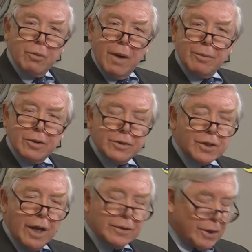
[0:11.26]
Robert
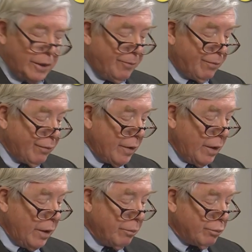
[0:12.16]
Laskowski,
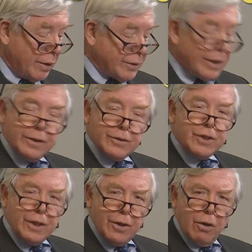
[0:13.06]
President and
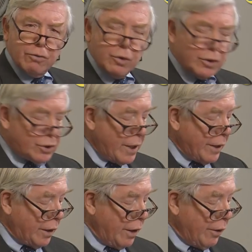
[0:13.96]
CEO of
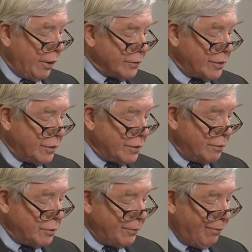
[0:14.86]
Christiana Care Health
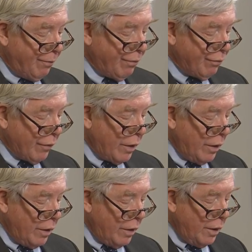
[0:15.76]
Systems.
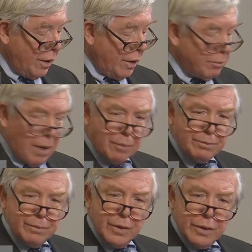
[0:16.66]

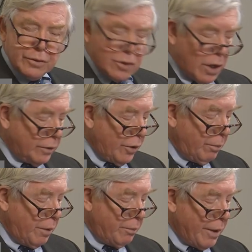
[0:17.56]
Bob, talk a
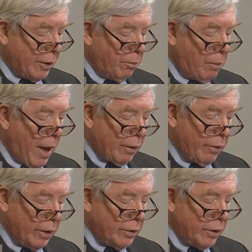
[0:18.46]
little bit about your
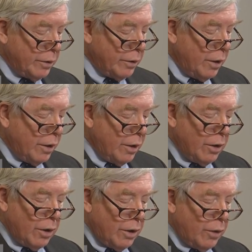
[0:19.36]
background and
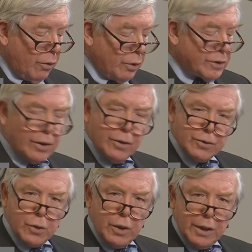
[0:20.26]
what
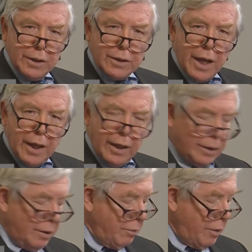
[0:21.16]
skills are needed to head a